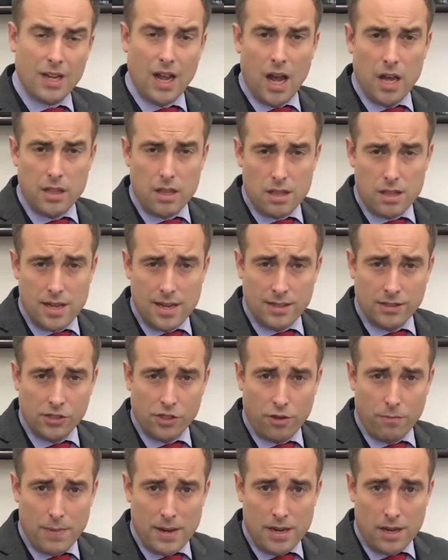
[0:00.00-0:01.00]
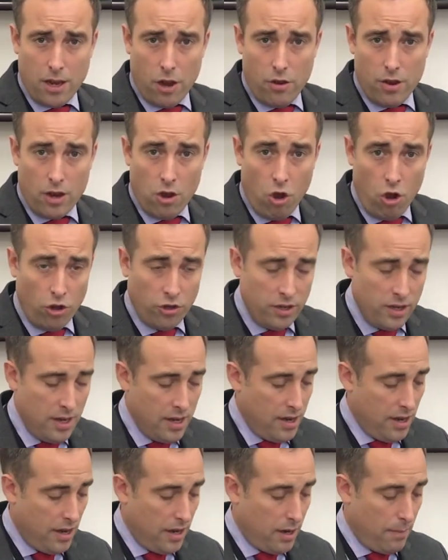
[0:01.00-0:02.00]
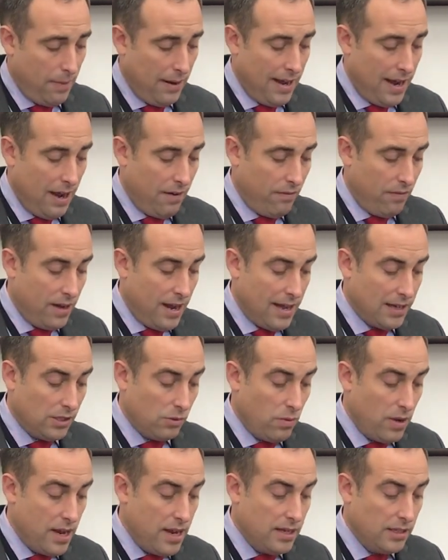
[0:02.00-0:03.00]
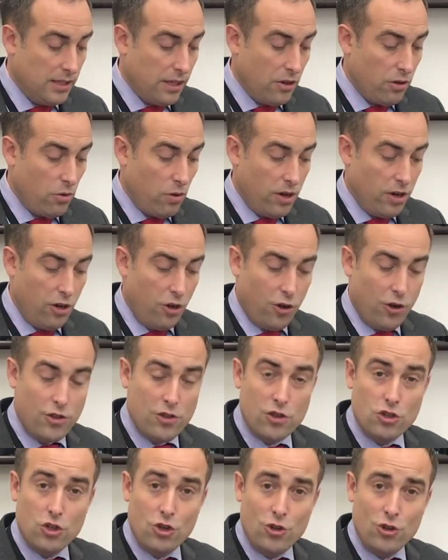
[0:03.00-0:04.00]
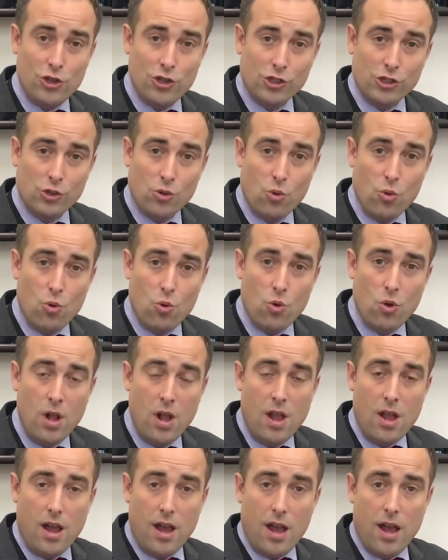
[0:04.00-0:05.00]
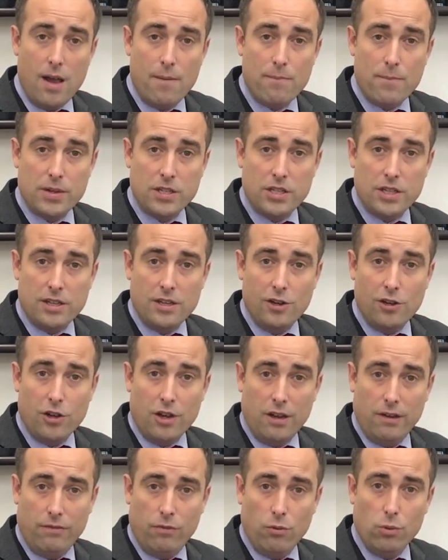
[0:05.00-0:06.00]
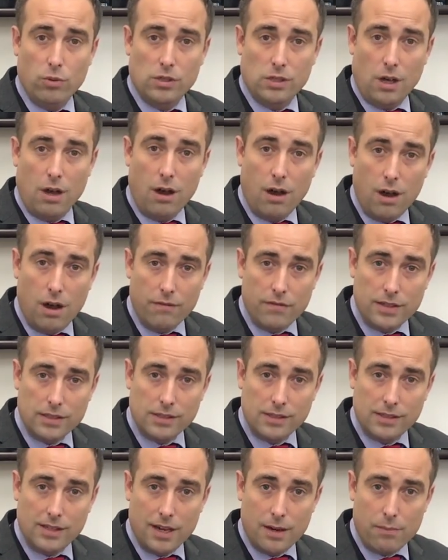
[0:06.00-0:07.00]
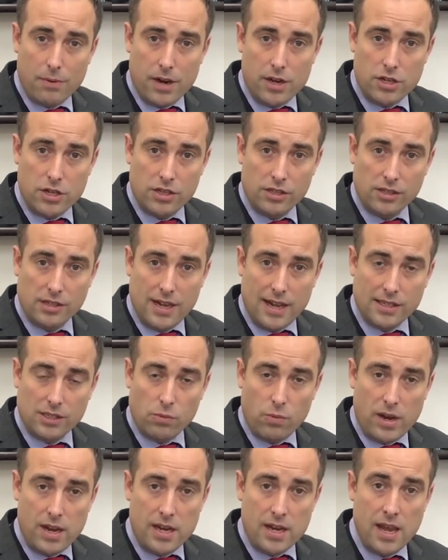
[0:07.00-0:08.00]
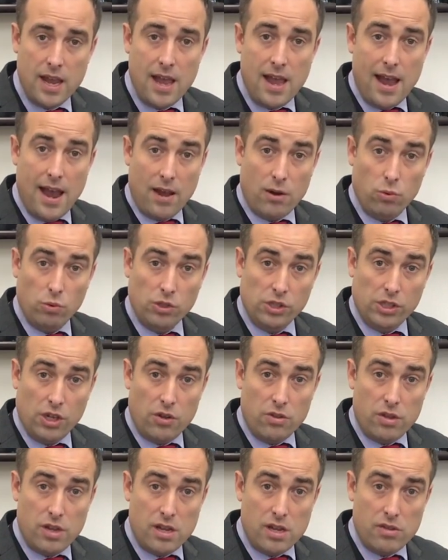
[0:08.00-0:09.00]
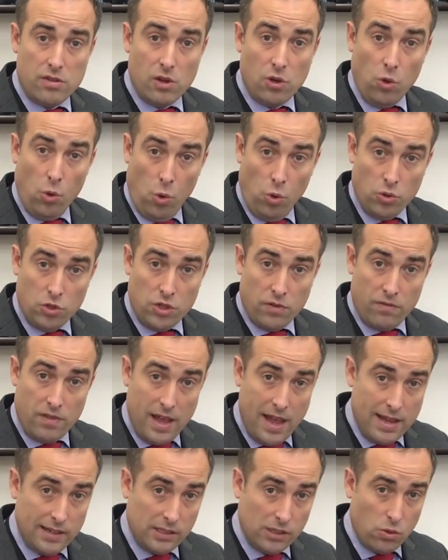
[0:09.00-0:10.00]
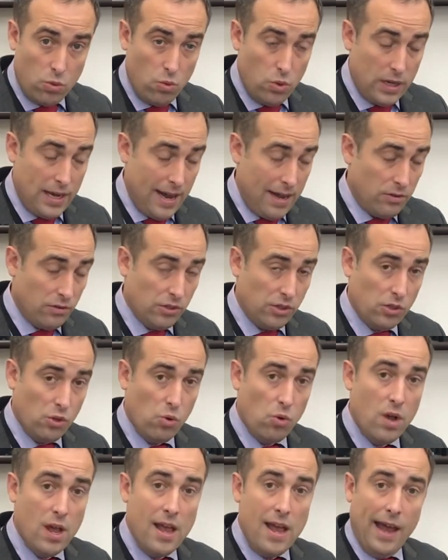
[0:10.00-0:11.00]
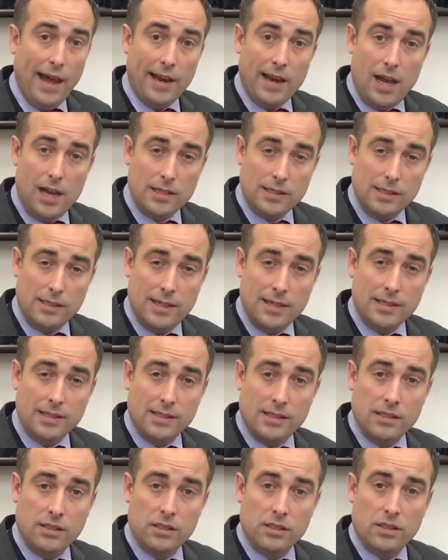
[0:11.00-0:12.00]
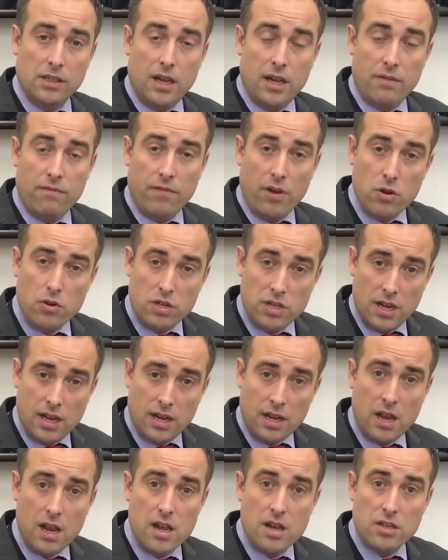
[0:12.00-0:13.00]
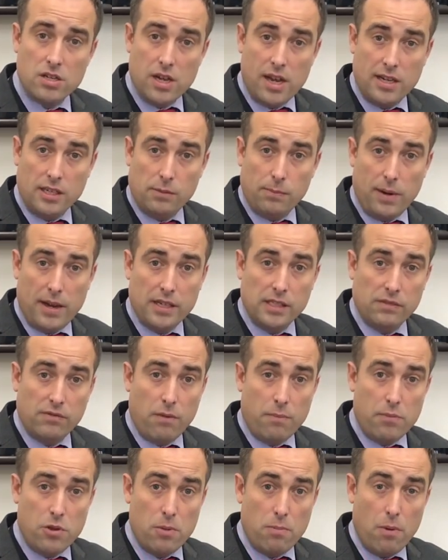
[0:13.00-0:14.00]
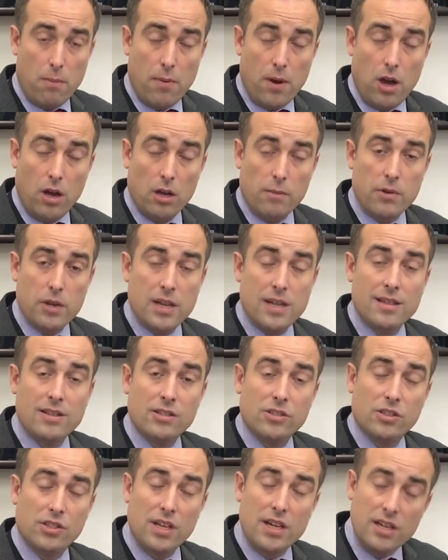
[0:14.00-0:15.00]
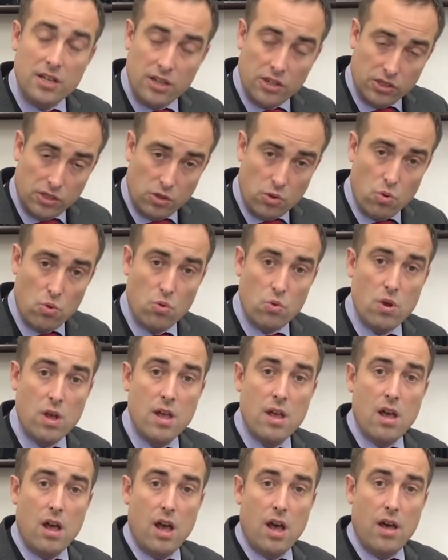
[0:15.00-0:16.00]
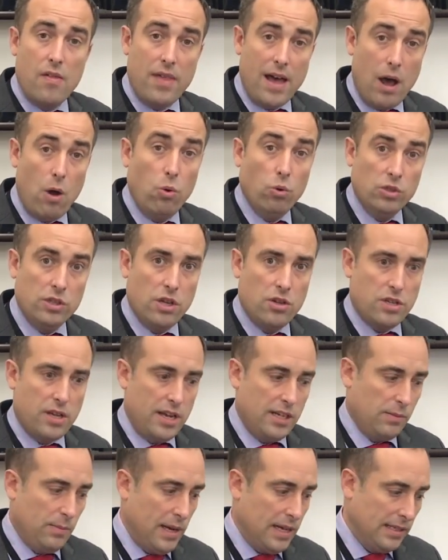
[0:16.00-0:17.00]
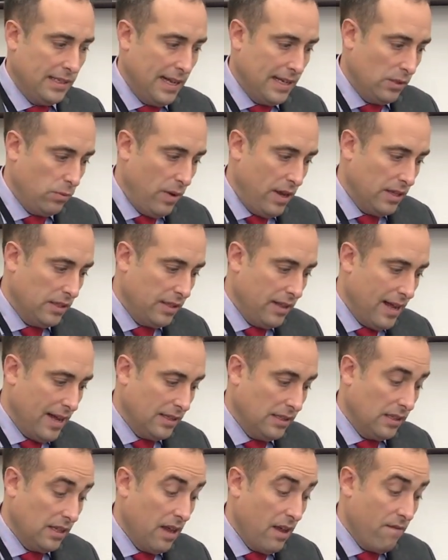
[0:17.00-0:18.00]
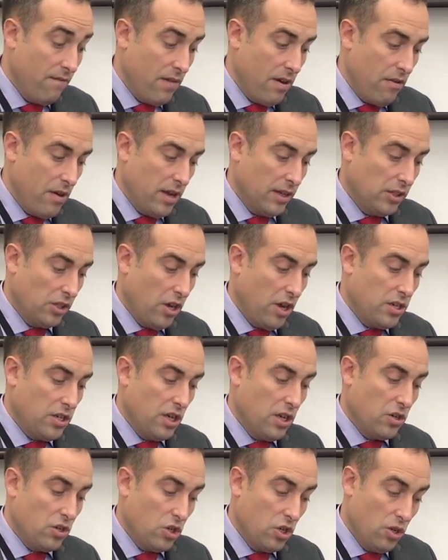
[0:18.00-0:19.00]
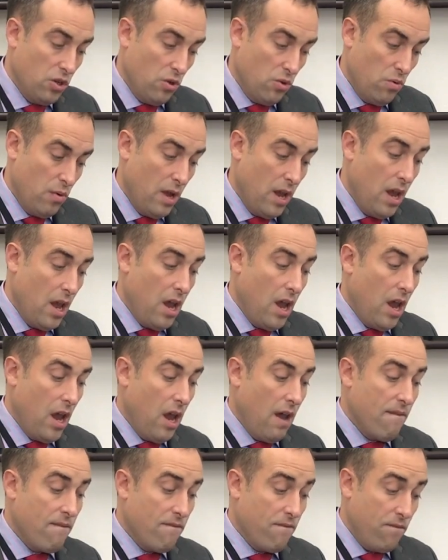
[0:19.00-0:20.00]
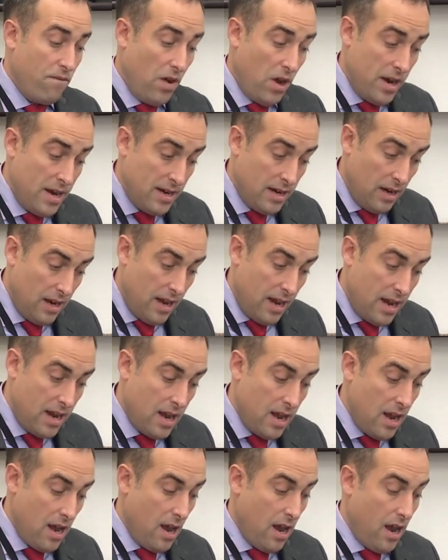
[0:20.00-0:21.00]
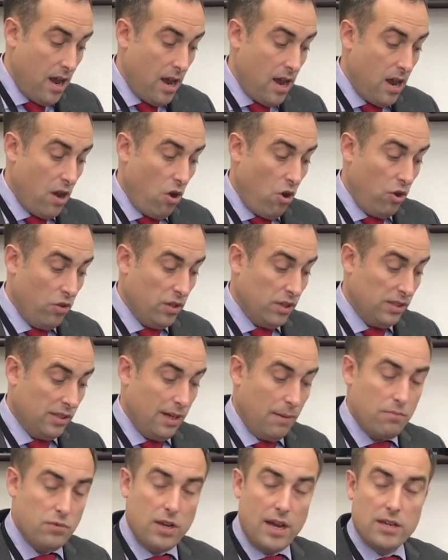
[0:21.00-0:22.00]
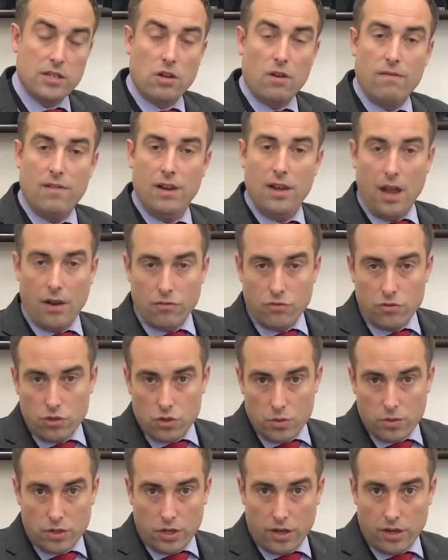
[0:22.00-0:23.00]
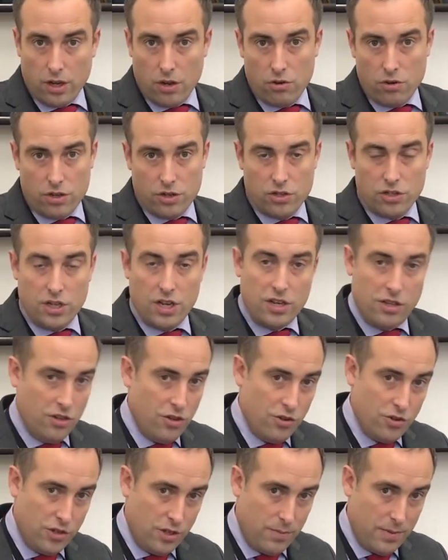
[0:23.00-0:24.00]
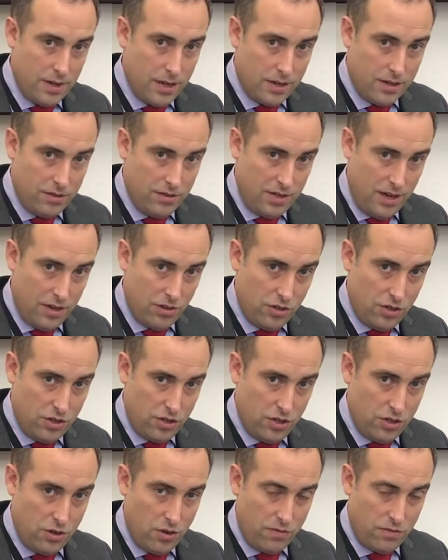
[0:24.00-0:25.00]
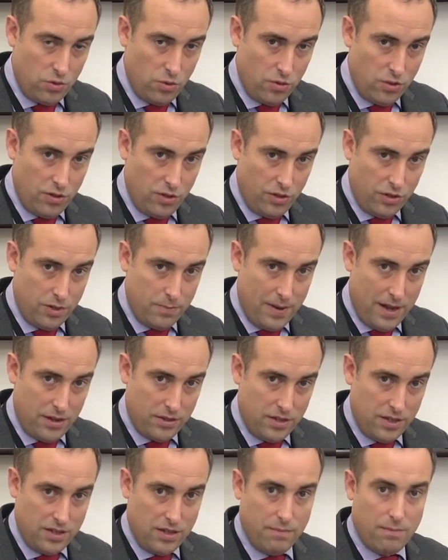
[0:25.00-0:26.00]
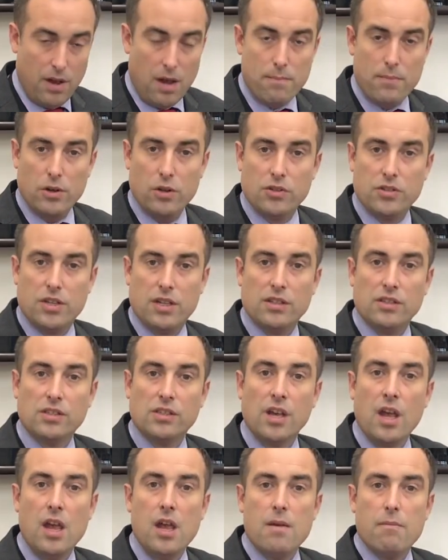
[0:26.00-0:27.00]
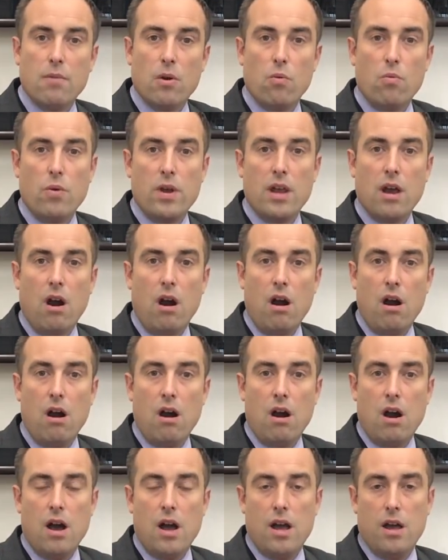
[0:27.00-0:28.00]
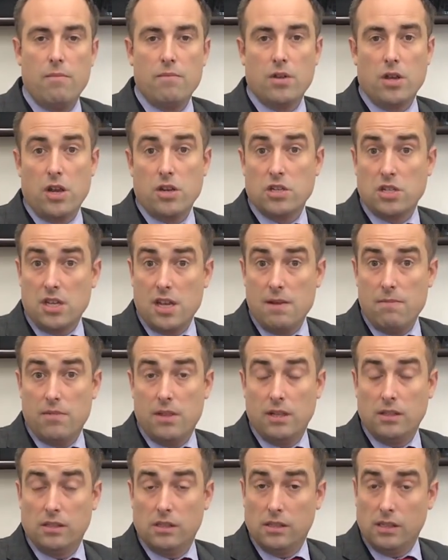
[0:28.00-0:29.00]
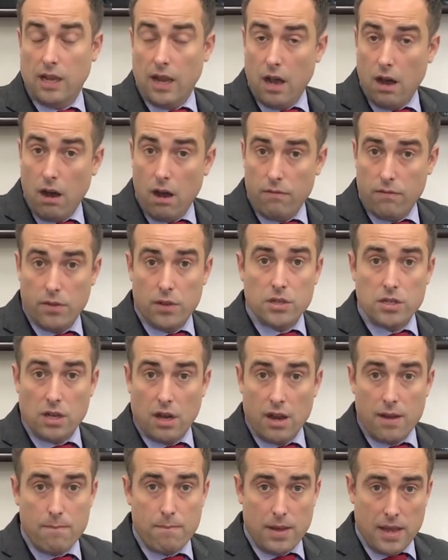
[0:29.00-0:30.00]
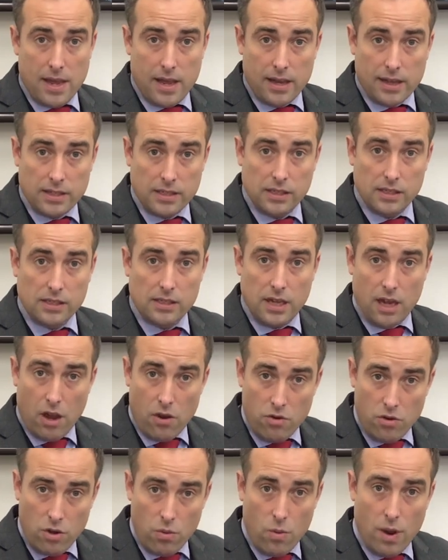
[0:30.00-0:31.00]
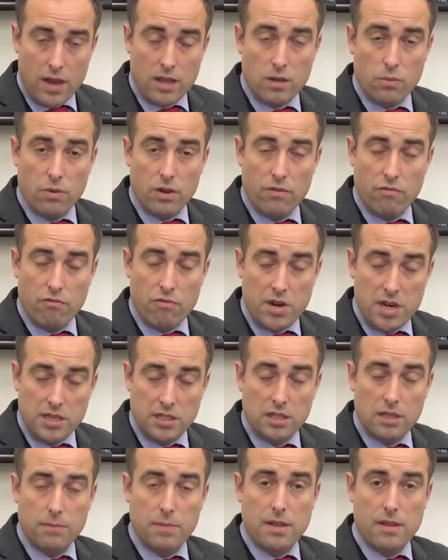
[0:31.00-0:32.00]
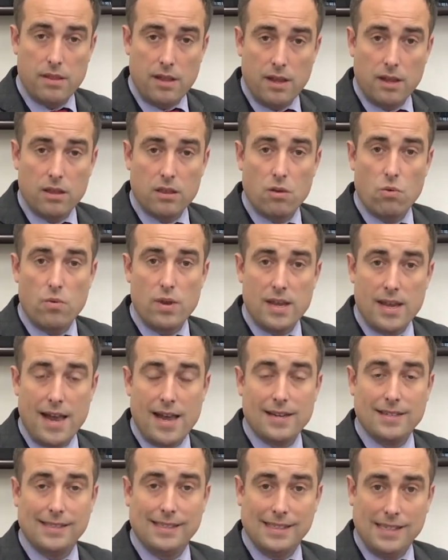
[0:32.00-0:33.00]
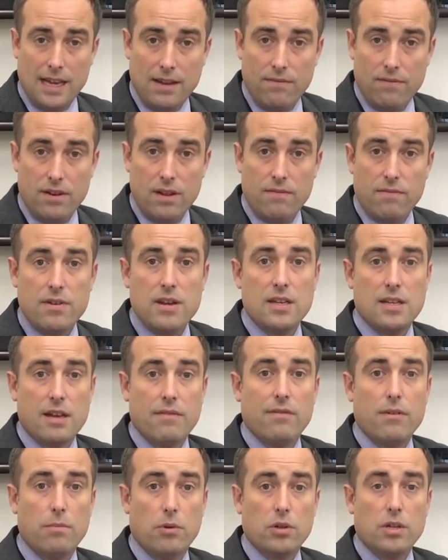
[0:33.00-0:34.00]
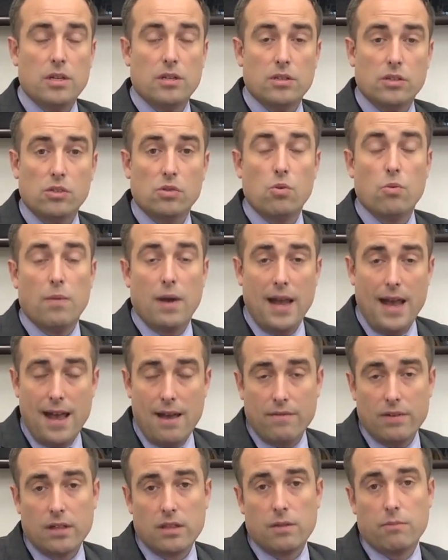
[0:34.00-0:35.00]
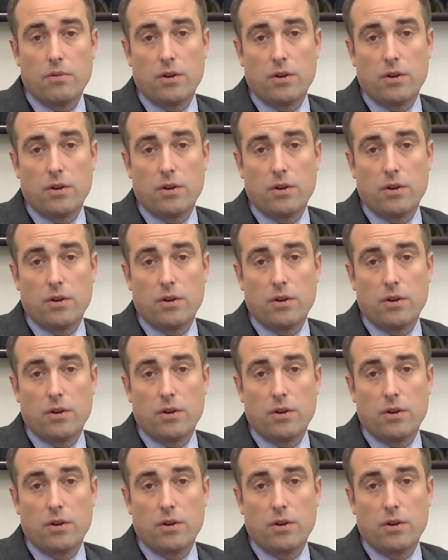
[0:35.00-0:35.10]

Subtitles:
Other things that have been going on and a plan for next week, so quite a lot in the junior school, particularly looking forward to harvest celebrations next week, and also the launch of their school council, and hustings and voting takes place for pupil parliament in the senior school. That also takes place next week, so that's very exciting too. Finally, on the subject of lunch, which I know continues to be a contentious issue, I've talked a lot about it in my bulletins, but we are going to keep things as they are for the time being. It is the only way that we reasonably think that we can safely feed everybody in the school by having the